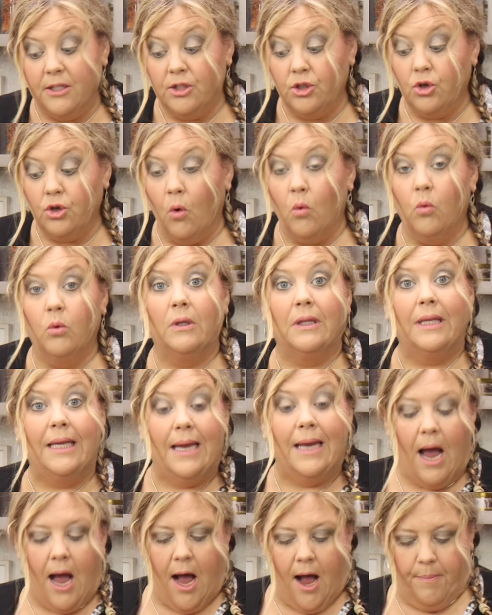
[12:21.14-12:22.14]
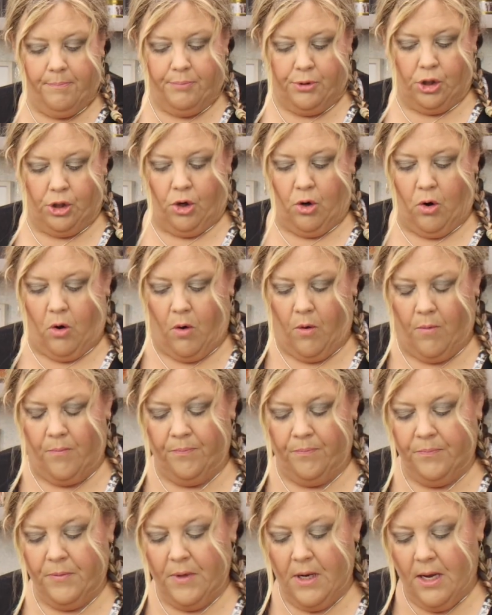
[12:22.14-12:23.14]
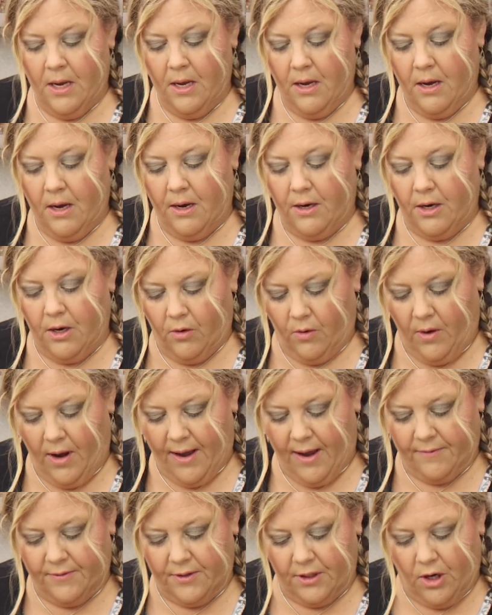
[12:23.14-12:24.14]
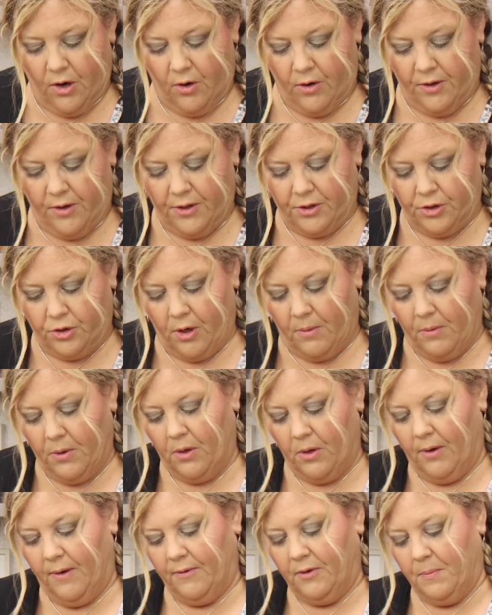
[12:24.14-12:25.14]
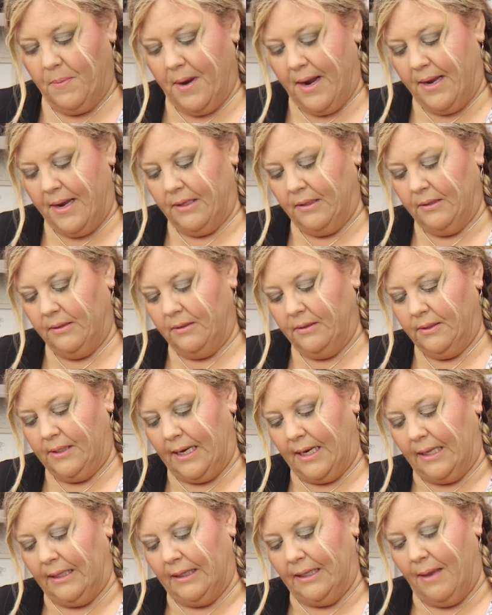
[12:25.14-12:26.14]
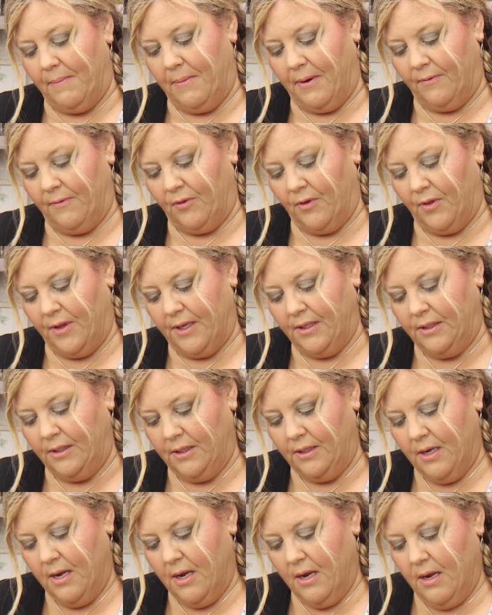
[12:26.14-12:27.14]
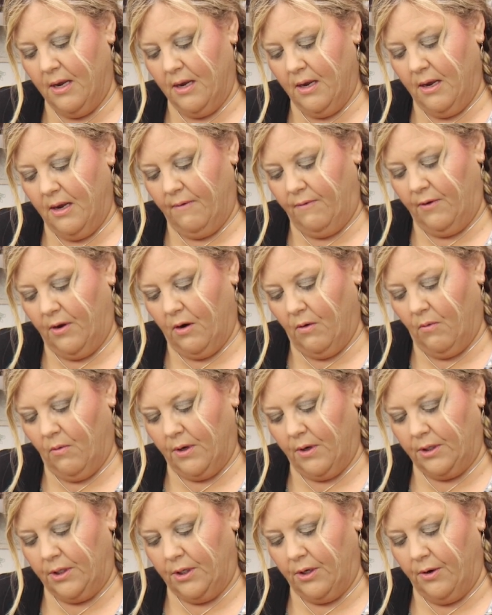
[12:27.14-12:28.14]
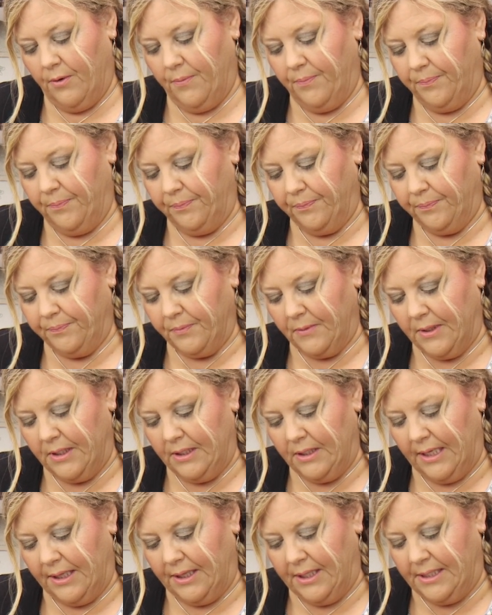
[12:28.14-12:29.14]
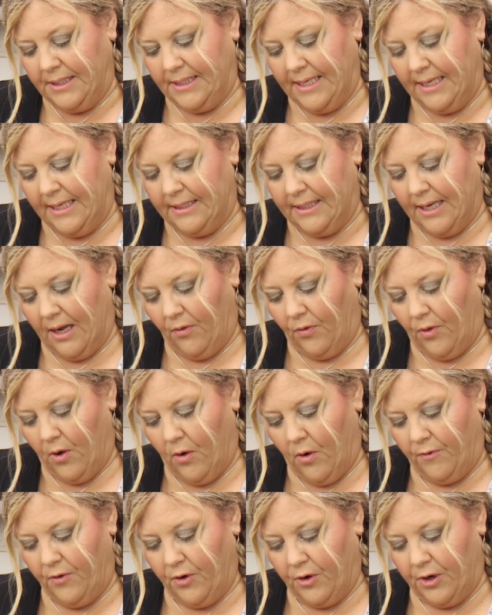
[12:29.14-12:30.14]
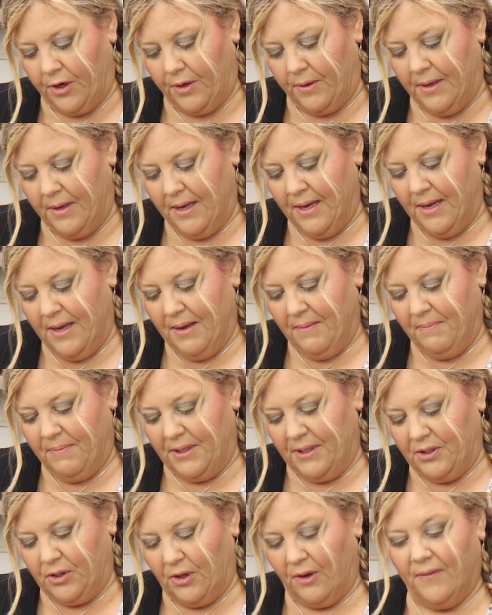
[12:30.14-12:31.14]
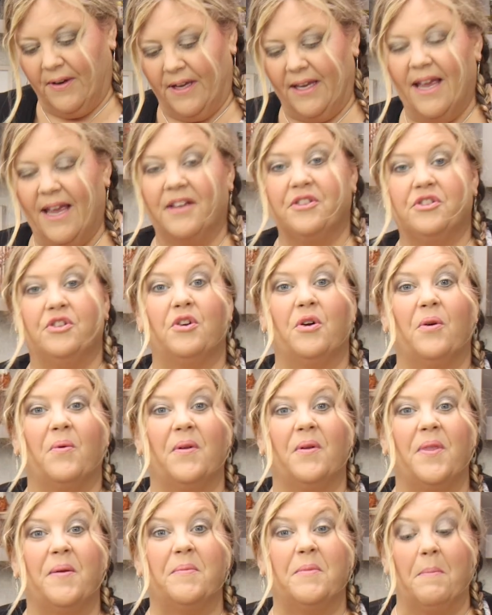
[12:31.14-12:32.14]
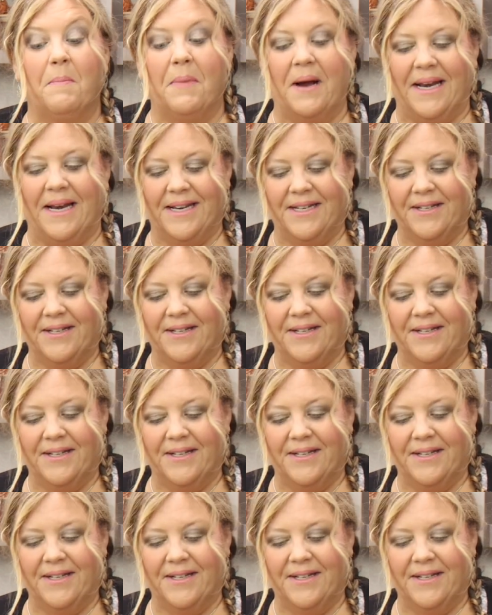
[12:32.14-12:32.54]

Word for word: is totally optional you don't have to go to this trouble. You don't have to buy a second lemon for this if you don't want to. Get the seeds out though. If you're gonna be serving guests, you don't want them to bite